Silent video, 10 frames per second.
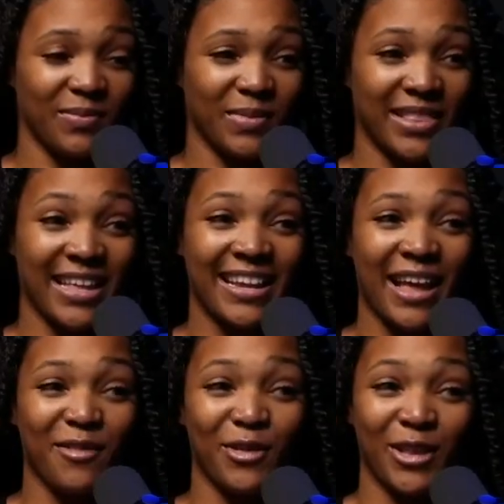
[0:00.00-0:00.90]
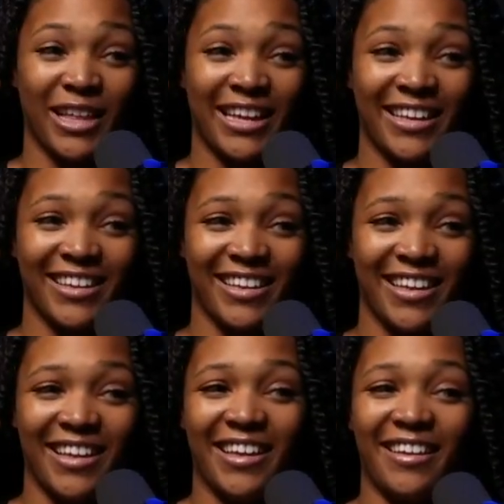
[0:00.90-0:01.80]
But then I feel like
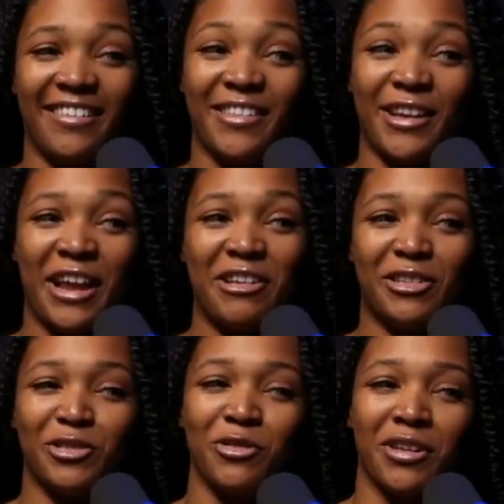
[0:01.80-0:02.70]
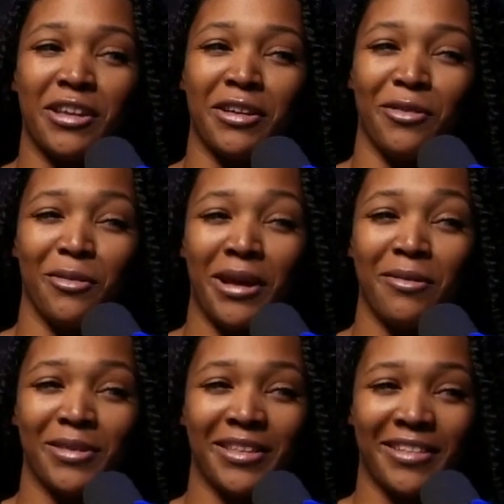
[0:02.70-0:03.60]
in the 90s you could get
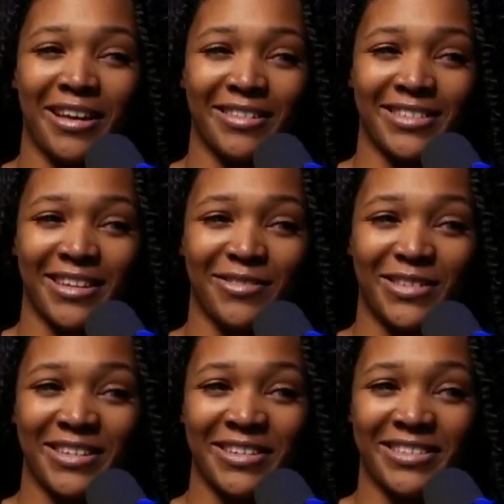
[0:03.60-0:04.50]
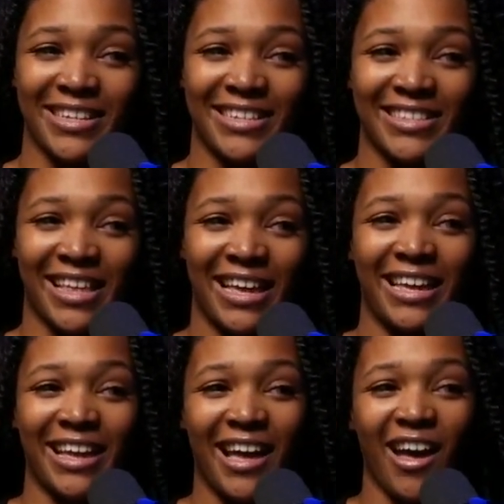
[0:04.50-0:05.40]
away with a lot of stuff because it's
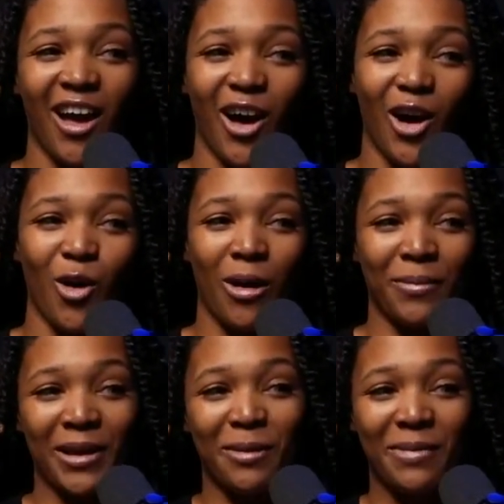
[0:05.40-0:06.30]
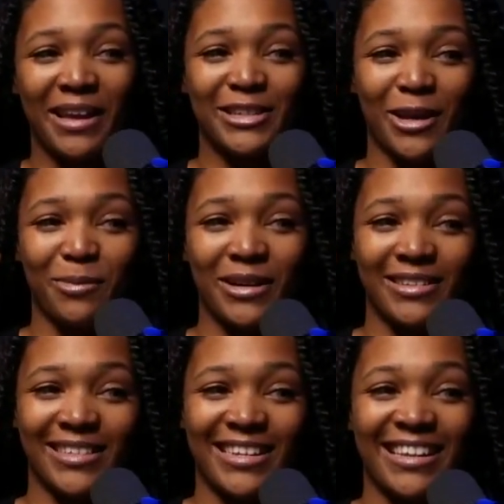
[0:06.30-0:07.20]
like, oh, I'm gonna page that
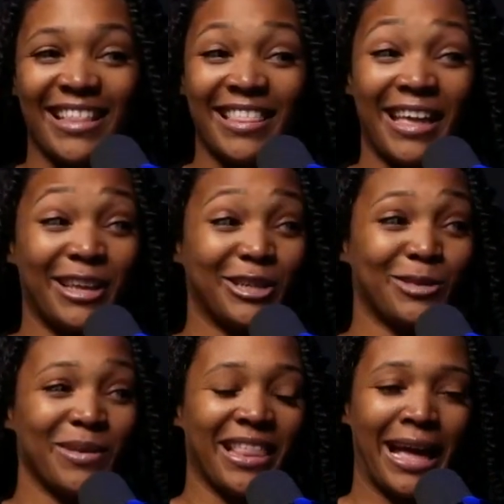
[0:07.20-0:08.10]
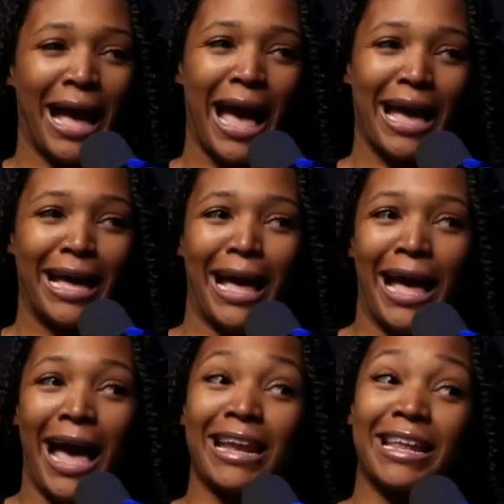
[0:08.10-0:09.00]
person, and then they could just be like, I